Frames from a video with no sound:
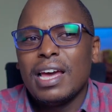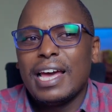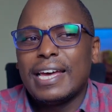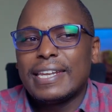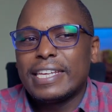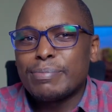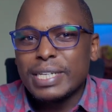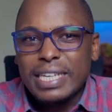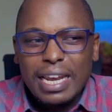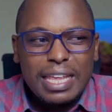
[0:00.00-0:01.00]
and
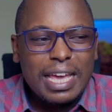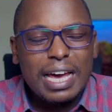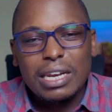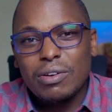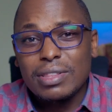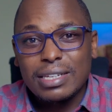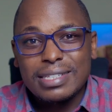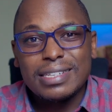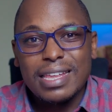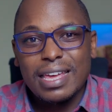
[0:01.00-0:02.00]
especially along the
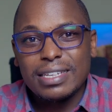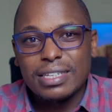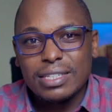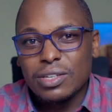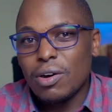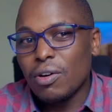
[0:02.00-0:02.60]
teen ages.